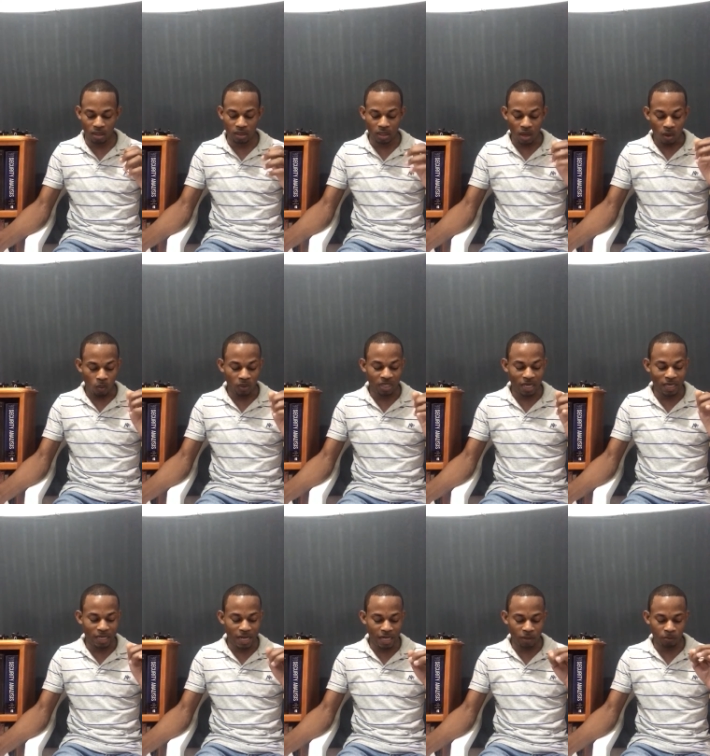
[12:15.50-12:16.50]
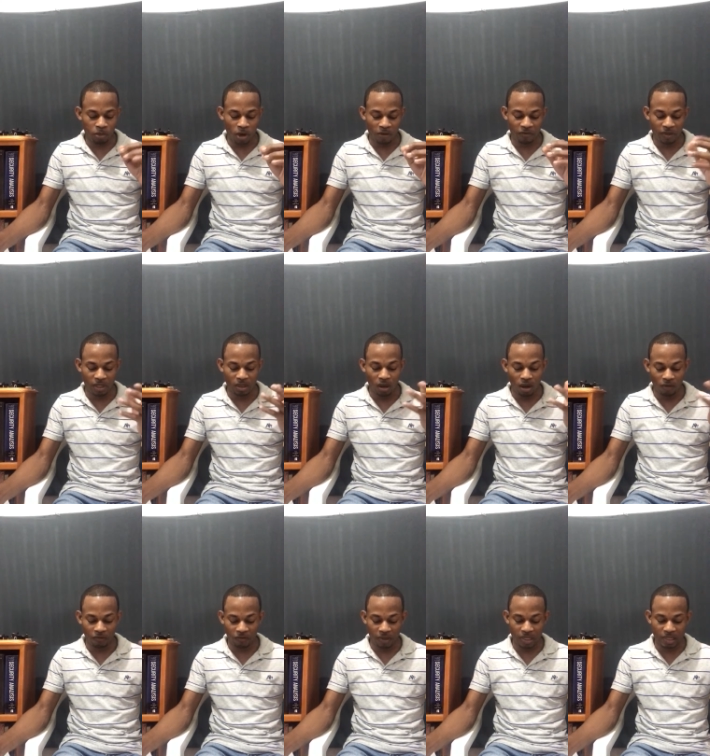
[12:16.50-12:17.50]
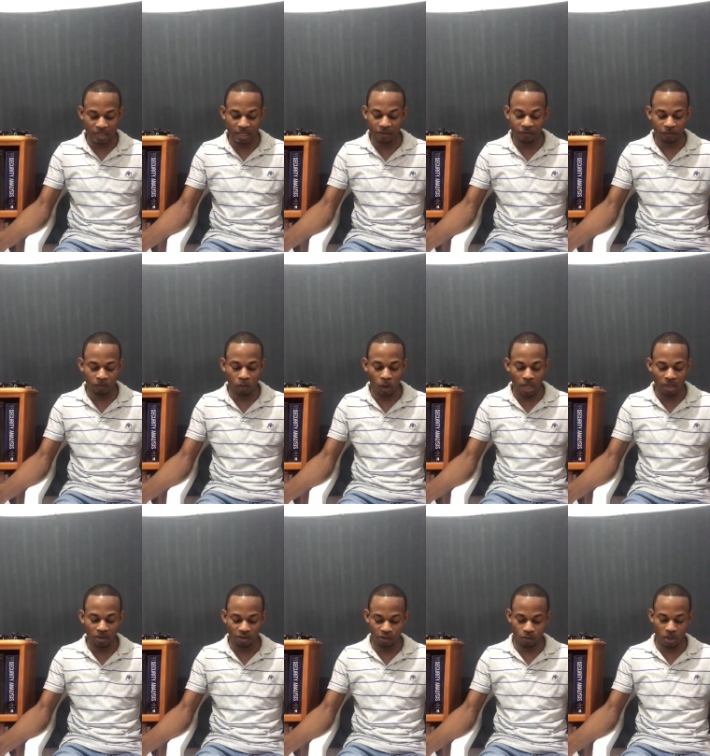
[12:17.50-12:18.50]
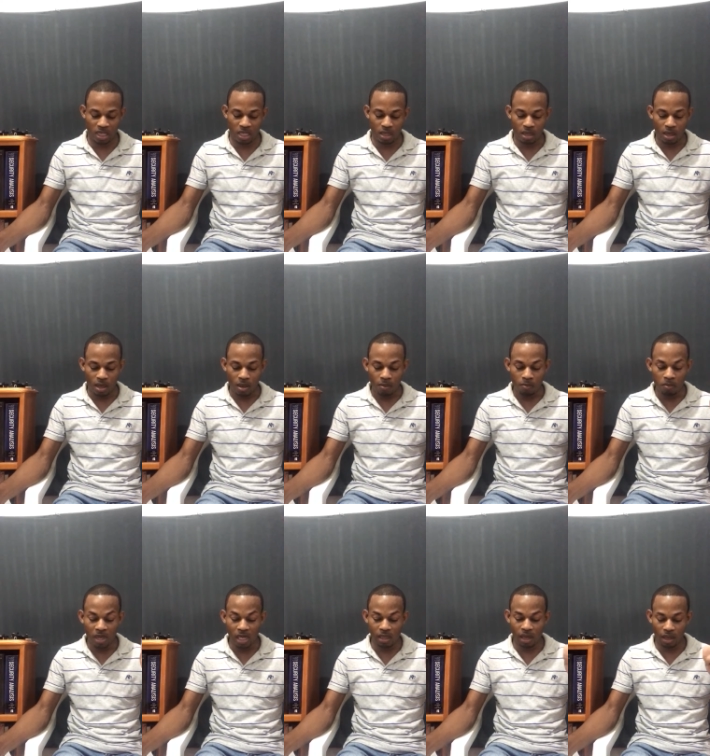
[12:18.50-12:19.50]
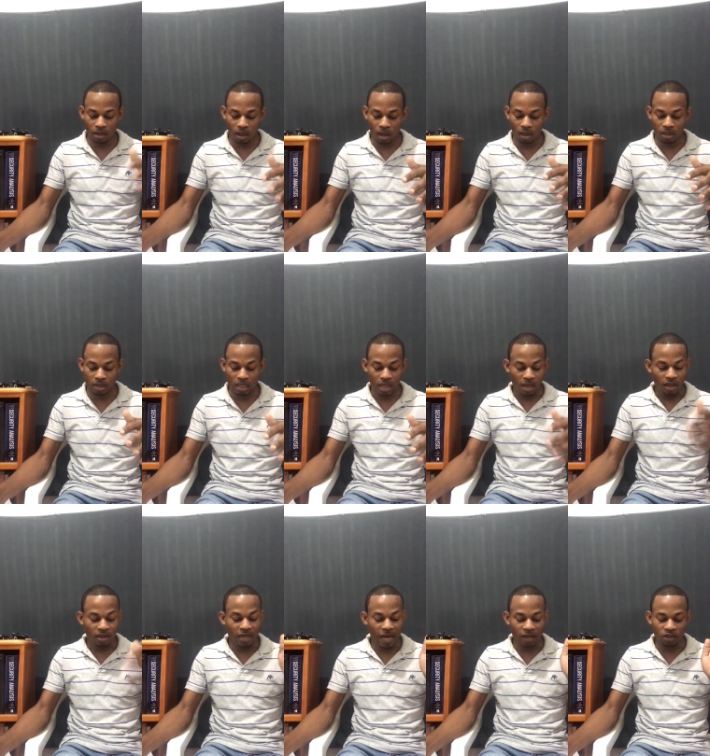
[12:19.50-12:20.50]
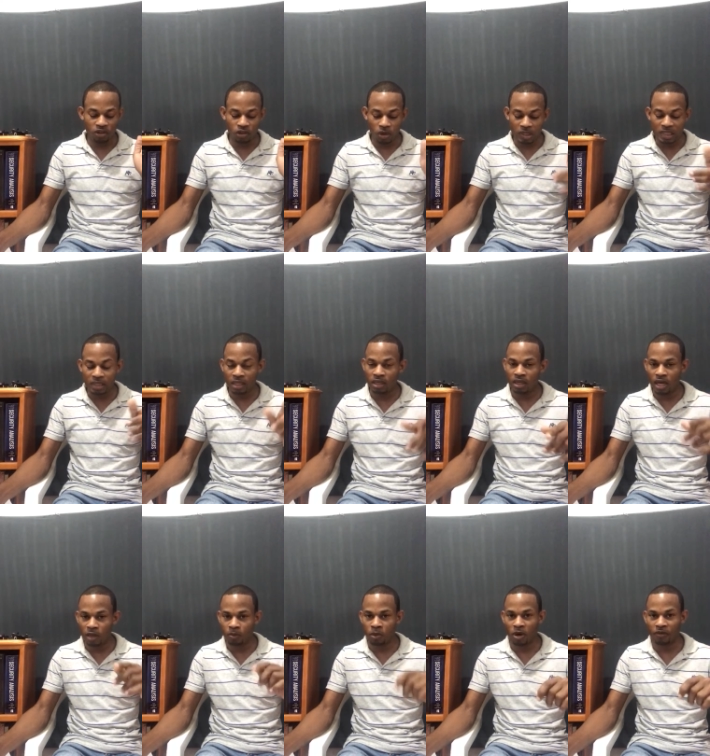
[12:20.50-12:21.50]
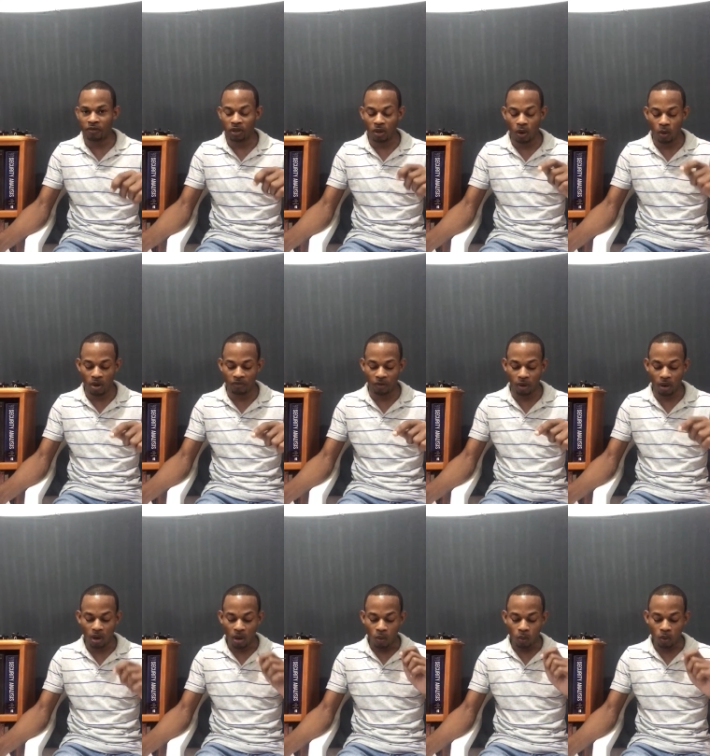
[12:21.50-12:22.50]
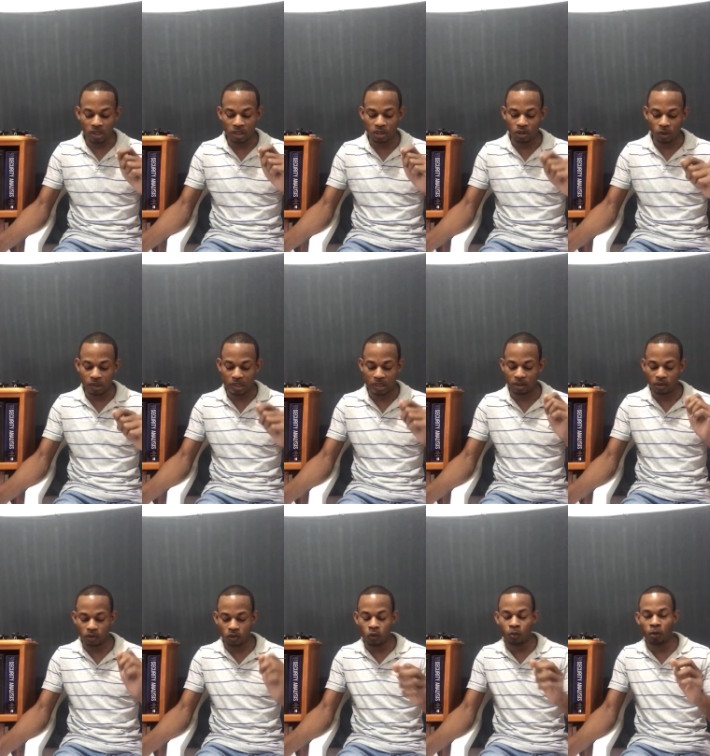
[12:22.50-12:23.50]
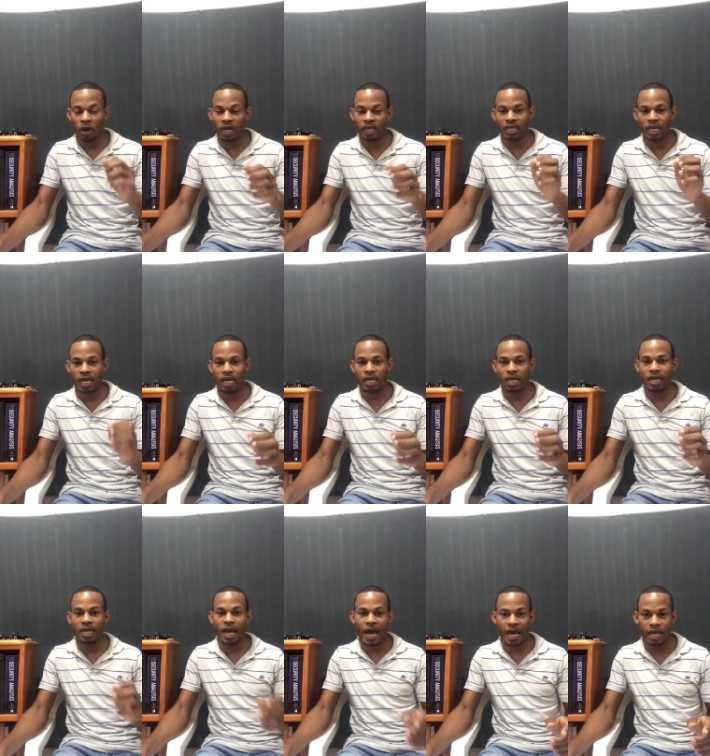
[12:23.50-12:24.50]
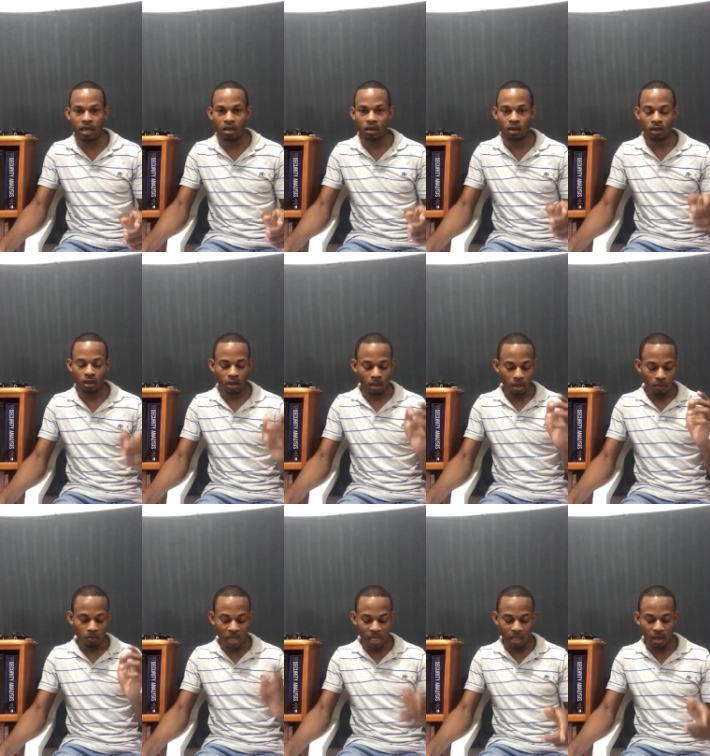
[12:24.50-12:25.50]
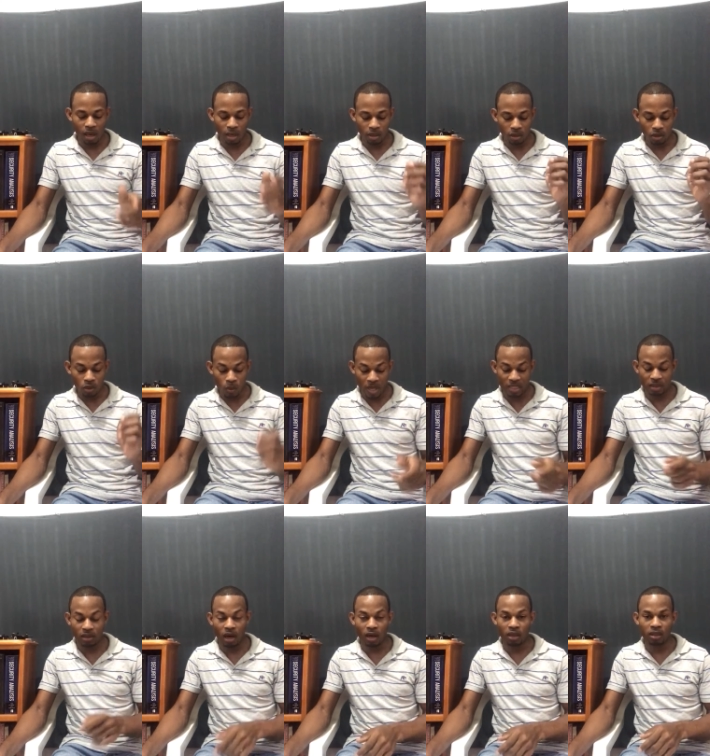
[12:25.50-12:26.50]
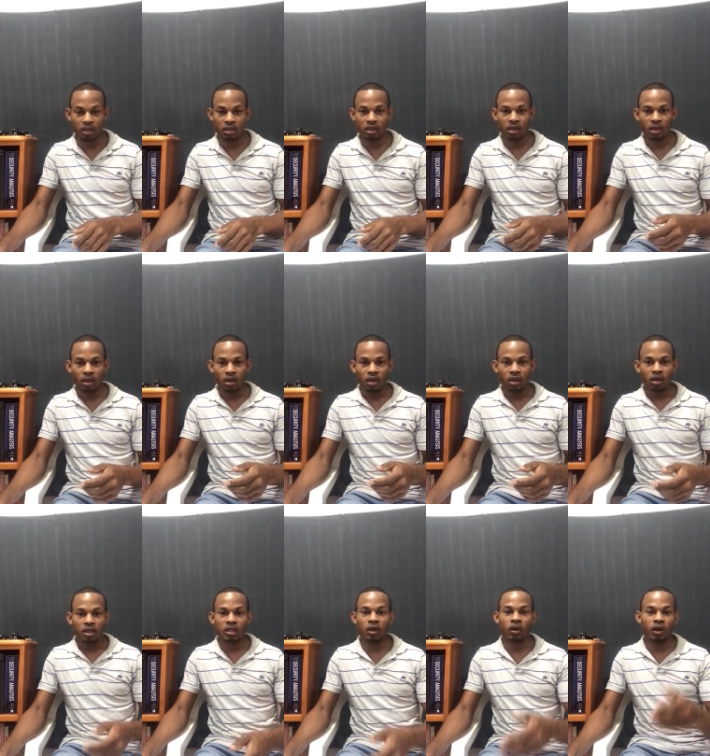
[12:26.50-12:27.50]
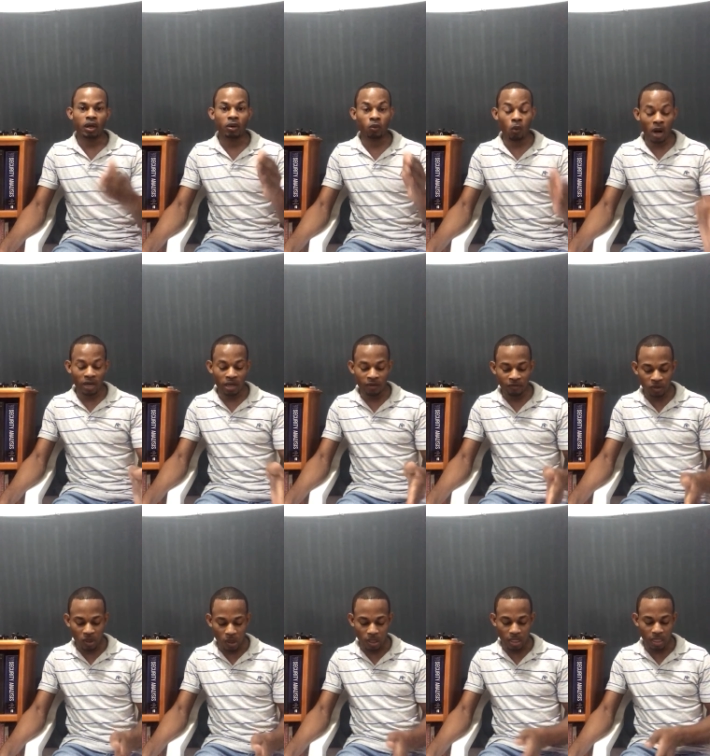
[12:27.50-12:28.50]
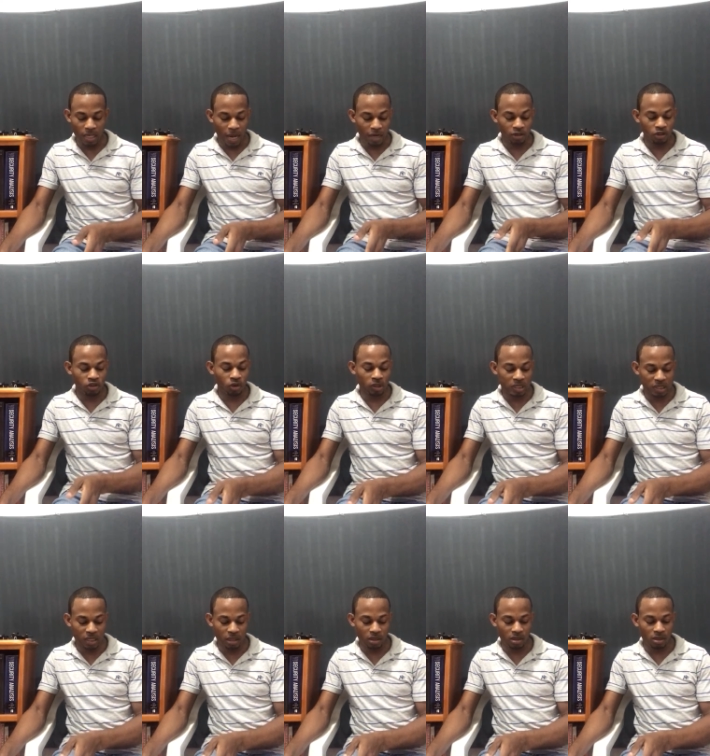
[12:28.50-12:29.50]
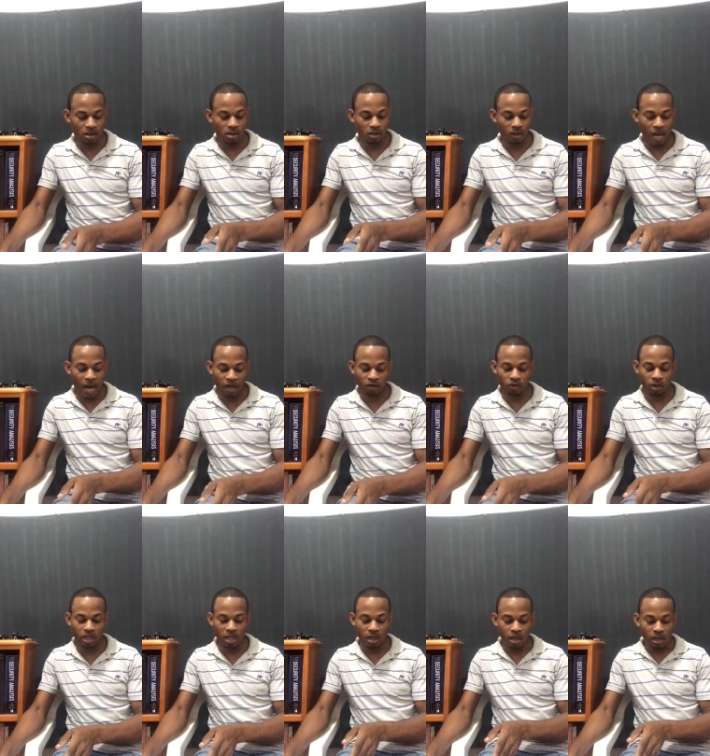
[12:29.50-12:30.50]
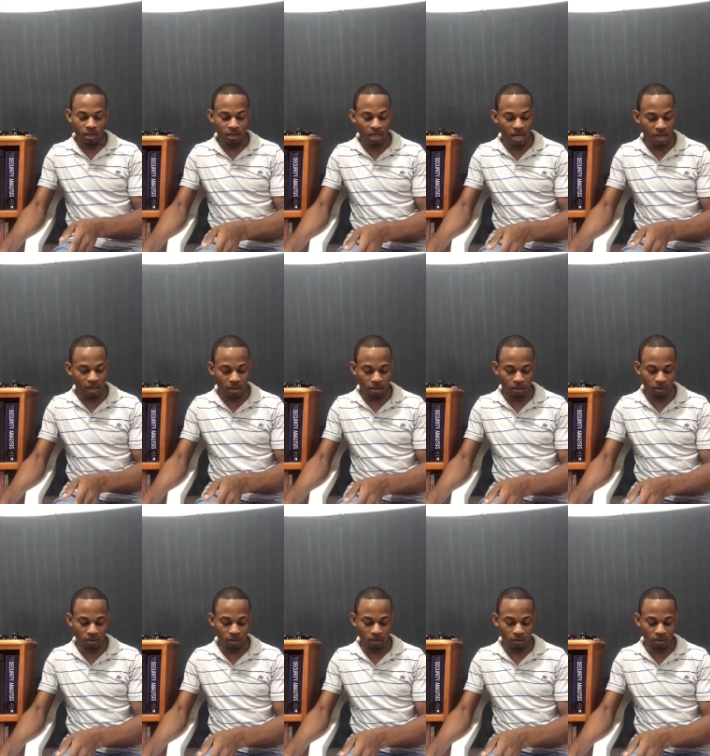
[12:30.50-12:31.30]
with a net profit of $7.3 million. The adjusted net profit, however, was just $2.89 million. So what they've done in adjusting this is to actually take